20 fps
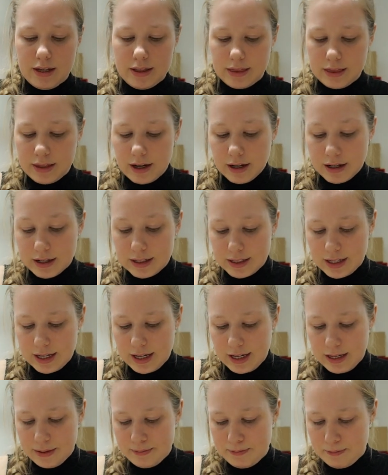
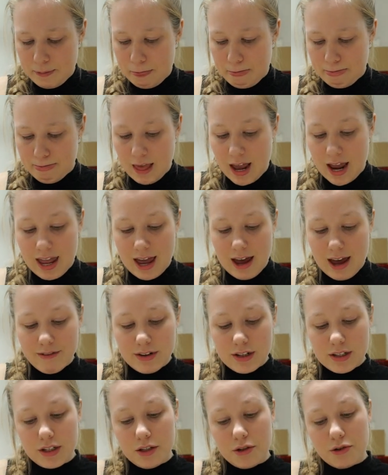luckily I
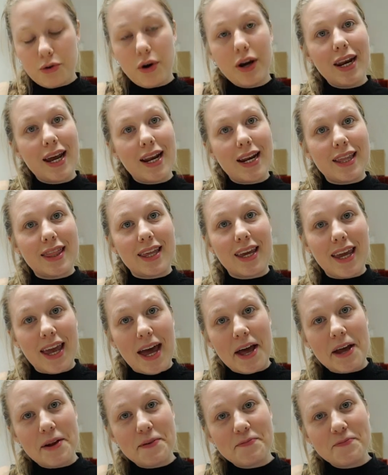haven't destroyed anything
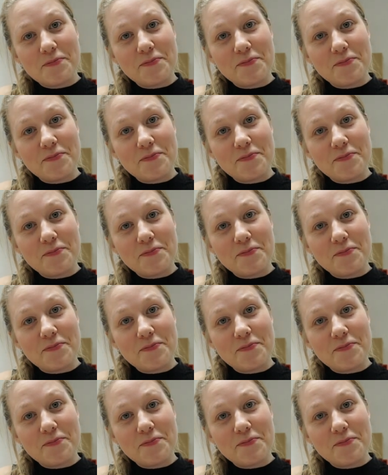yet.